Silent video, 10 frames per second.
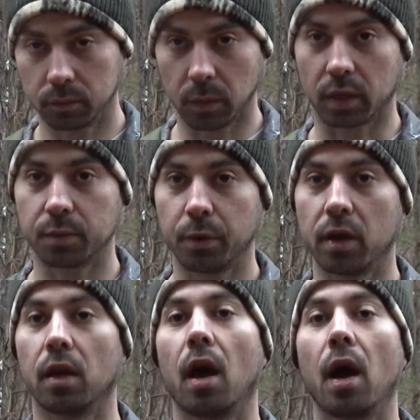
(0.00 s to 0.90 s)

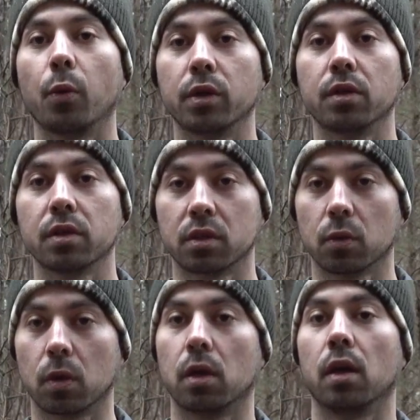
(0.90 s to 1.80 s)
Explain it. I went to the
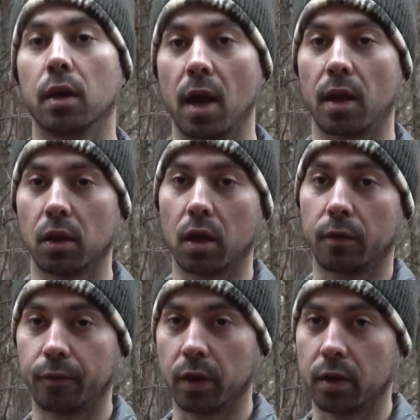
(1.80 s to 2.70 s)
store and had a lot
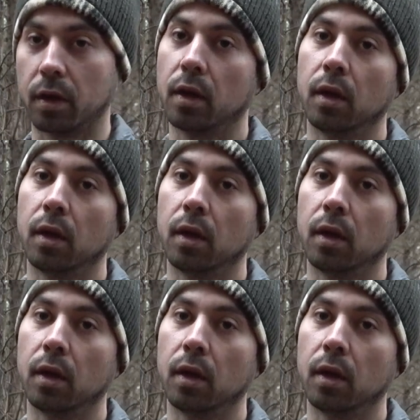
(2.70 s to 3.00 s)
of fun.